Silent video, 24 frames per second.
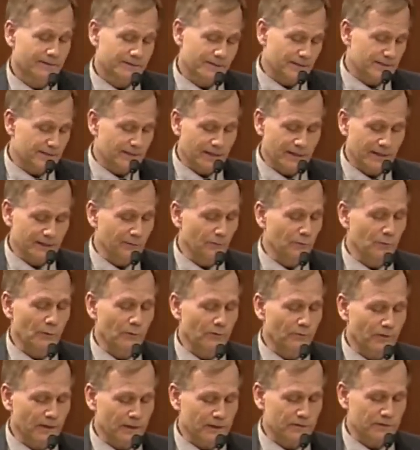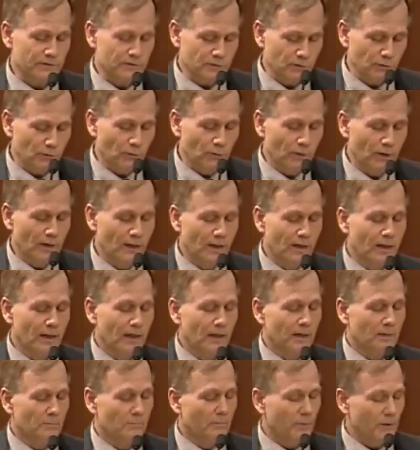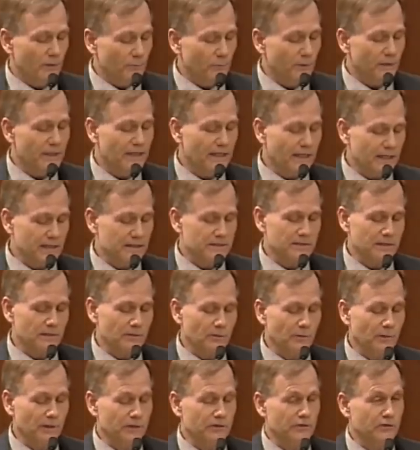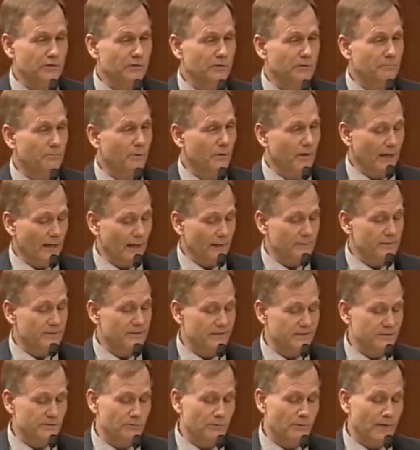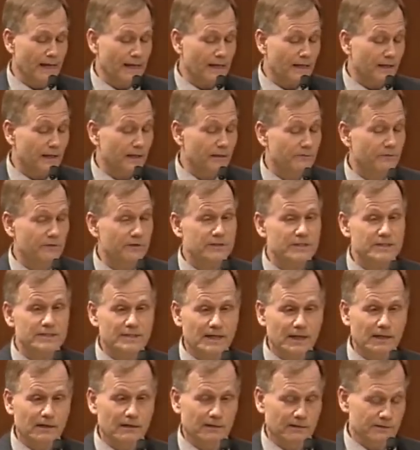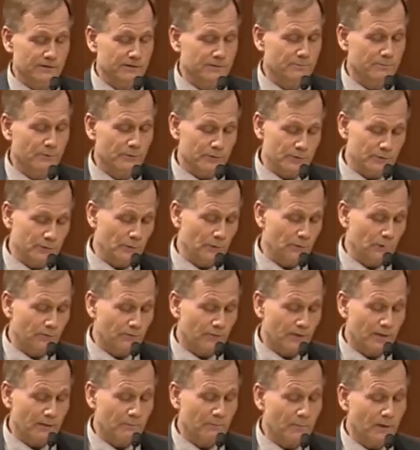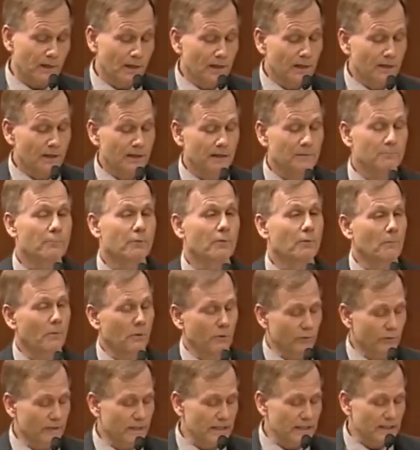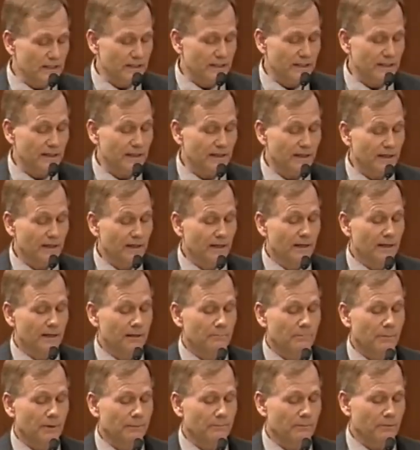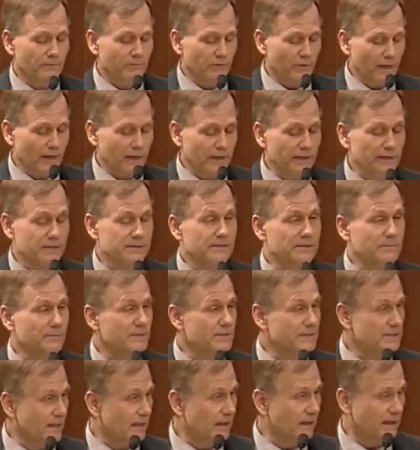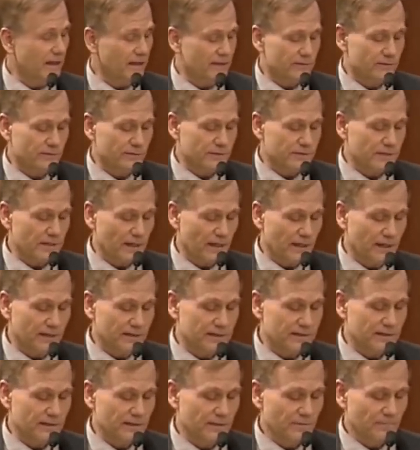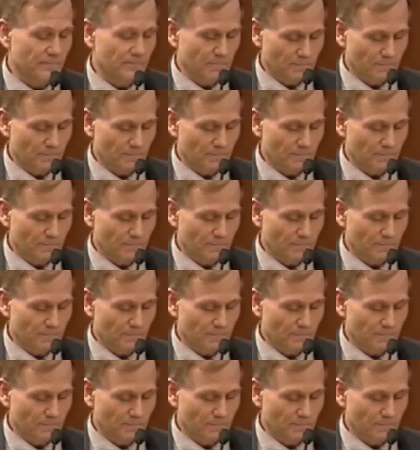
As I say, I don't know if that's true, but we can ask the question, perhaps, does rattling of the cells preserve them and promote healing by providing some cell exercise?